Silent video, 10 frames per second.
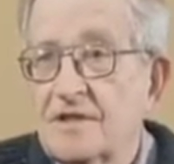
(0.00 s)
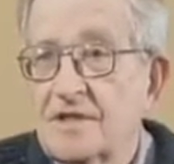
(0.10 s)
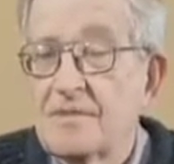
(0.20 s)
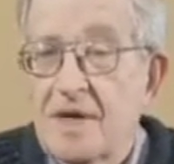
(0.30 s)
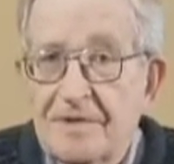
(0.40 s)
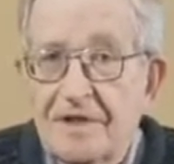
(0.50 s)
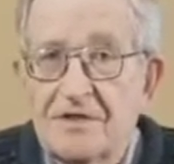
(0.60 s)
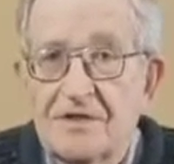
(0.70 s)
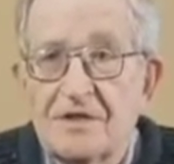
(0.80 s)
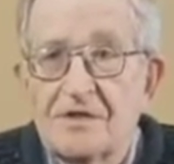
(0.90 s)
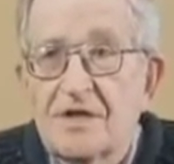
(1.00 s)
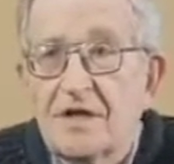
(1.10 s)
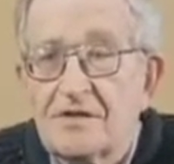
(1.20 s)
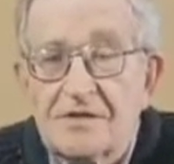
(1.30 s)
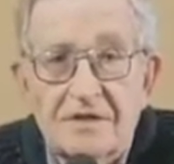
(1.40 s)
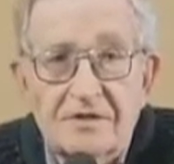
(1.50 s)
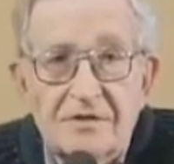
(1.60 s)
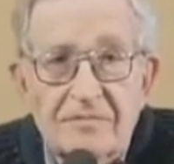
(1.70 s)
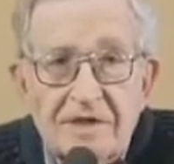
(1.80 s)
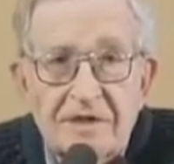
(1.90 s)
the population decides that it
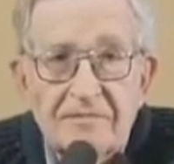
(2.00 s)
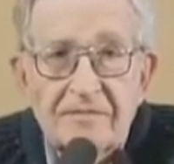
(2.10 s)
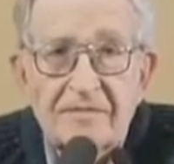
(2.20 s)
should be,